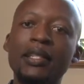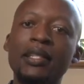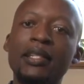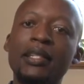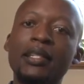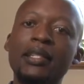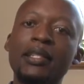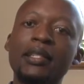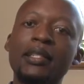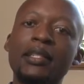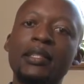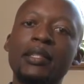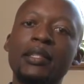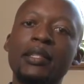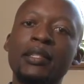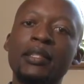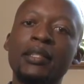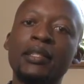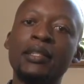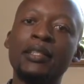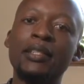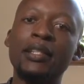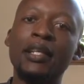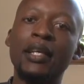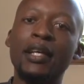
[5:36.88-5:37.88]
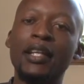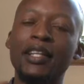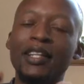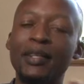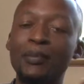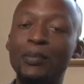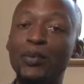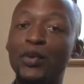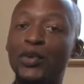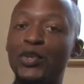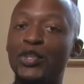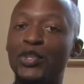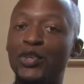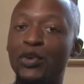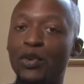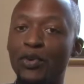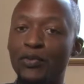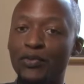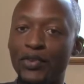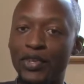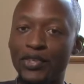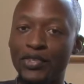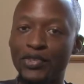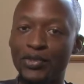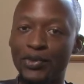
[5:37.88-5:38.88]
in the body of
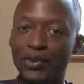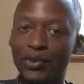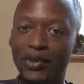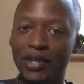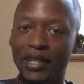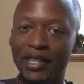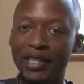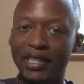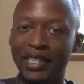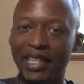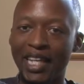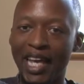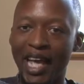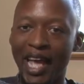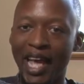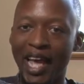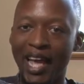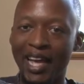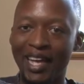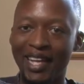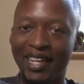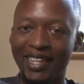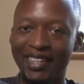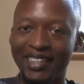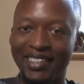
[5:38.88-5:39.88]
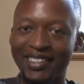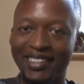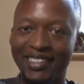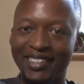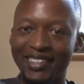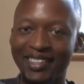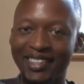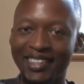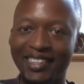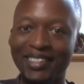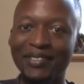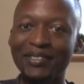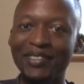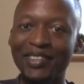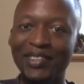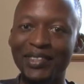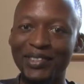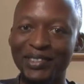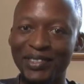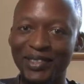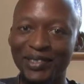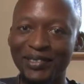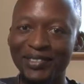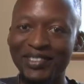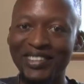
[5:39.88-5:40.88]
your story. Yeah, that's
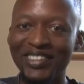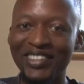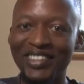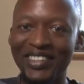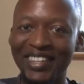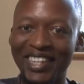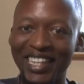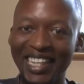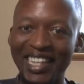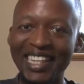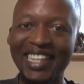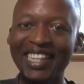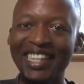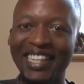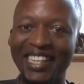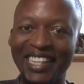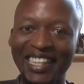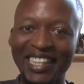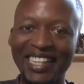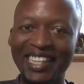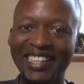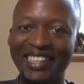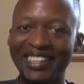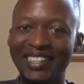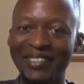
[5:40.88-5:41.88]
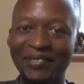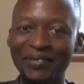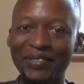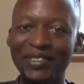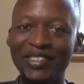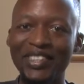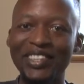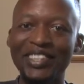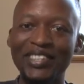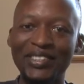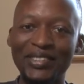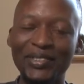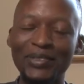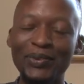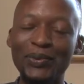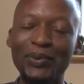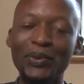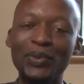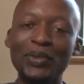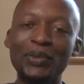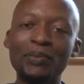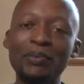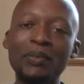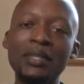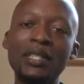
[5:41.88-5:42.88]
philosophical, huh? Yeah, somebody should
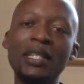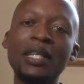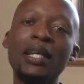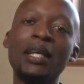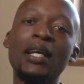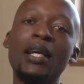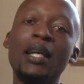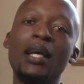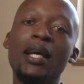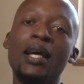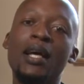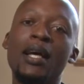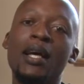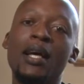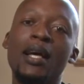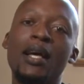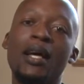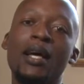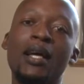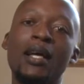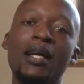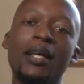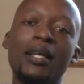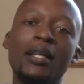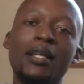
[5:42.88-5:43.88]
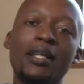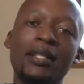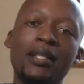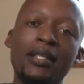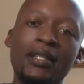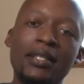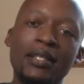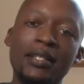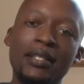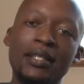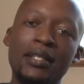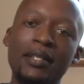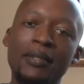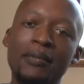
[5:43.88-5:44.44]
quote me. And